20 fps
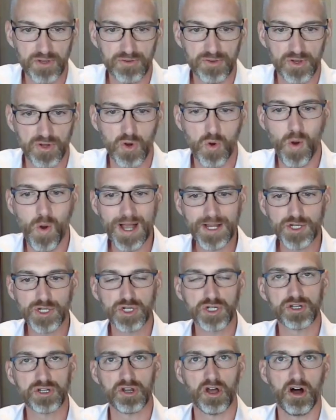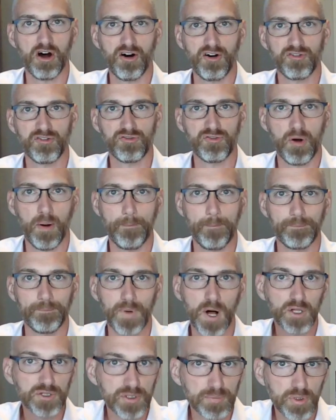the the question of
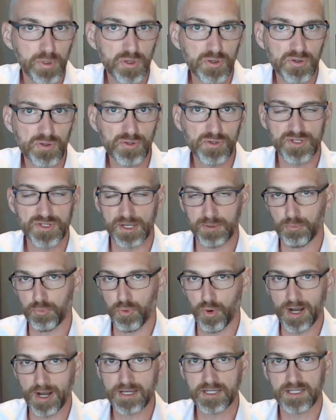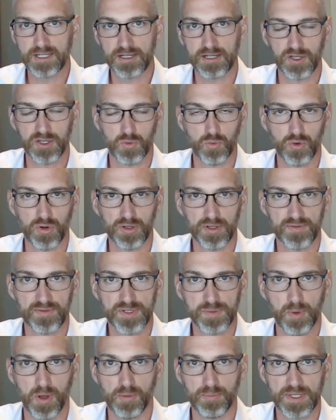multiples and pricing in the world
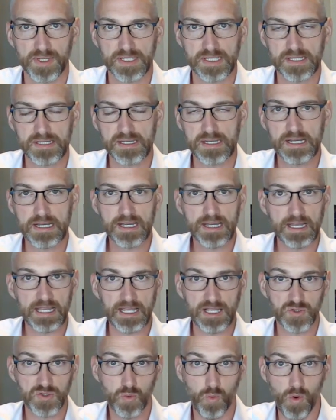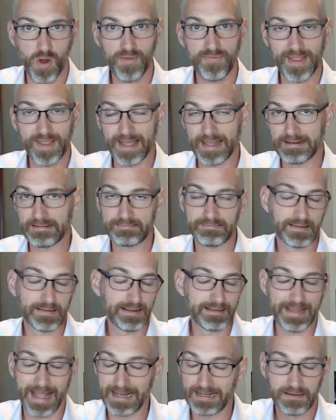of small business is one that
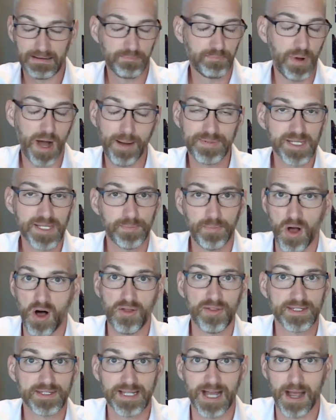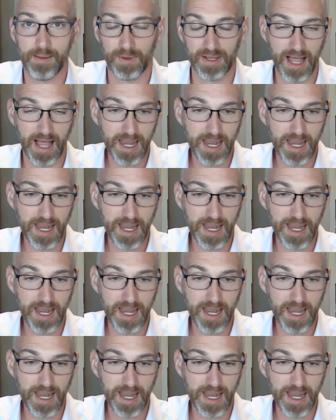that pops up all the time.